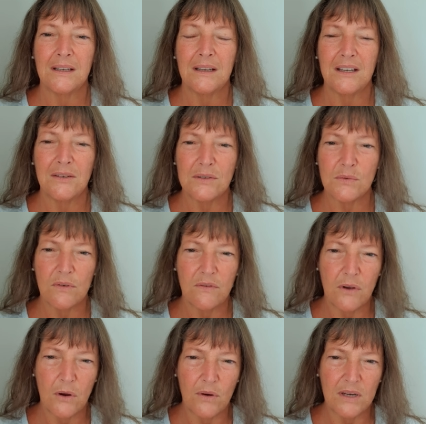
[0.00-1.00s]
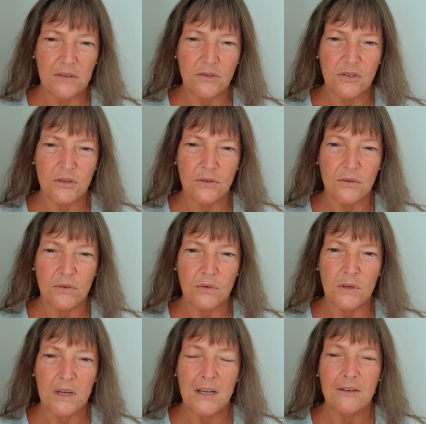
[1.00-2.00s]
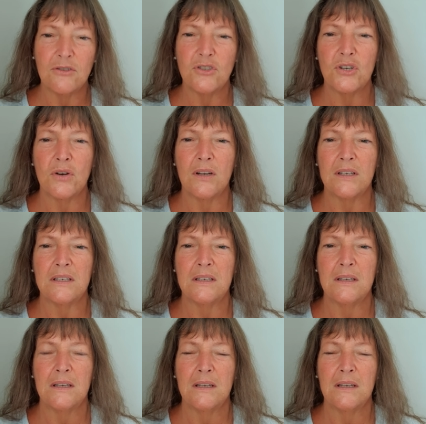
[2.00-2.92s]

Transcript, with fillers: He was referring to John